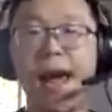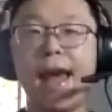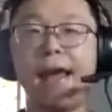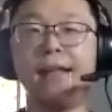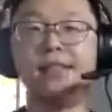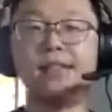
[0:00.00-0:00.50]

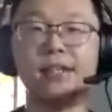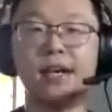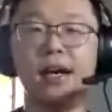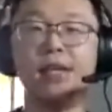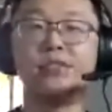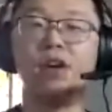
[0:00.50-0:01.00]
And
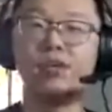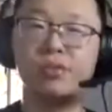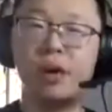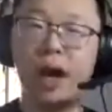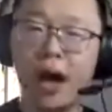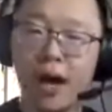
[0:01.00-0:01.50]
it's
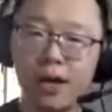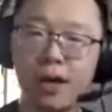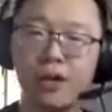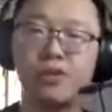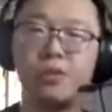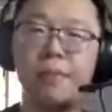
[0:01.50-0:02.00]
also
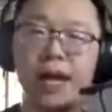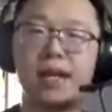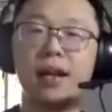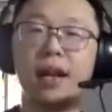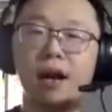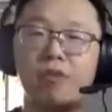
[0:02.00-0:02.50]
harder to
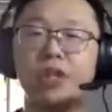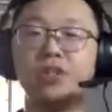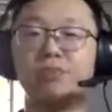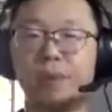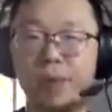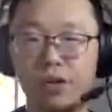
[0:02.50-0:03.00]
make
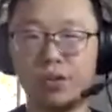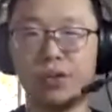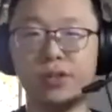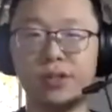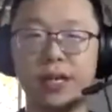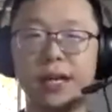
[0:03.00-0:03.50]
long-range
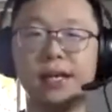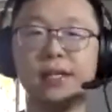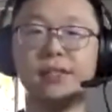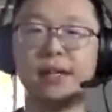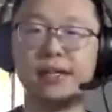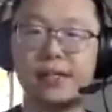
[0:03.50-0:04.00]
proposals
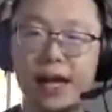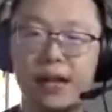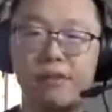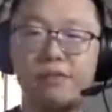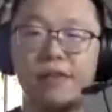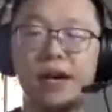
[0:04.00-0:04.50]
in this kind of